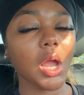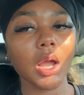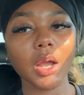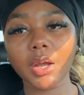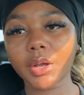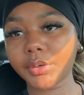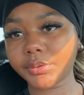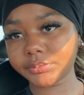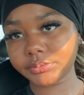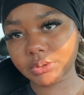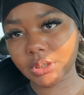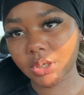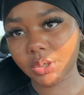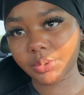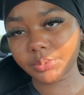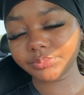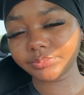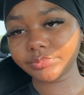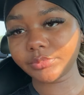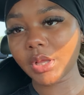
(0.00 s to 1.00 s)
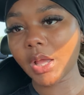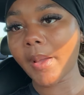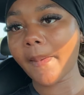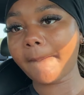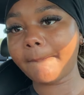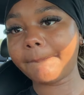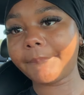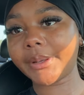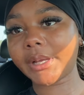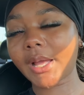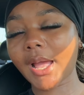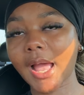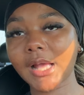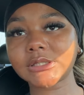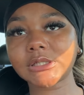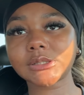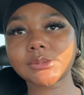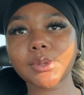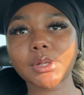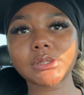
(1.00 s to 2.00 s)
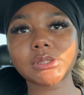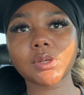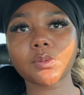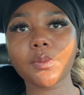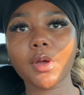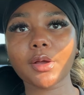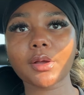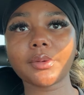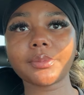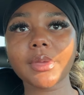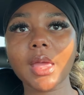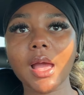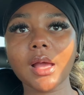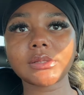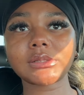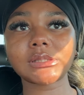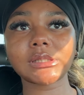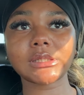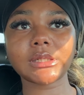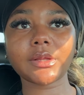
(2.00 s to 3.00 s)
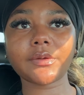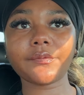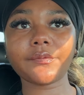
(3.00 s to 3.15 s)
I don't know. But I just wanted to welcome y'all to the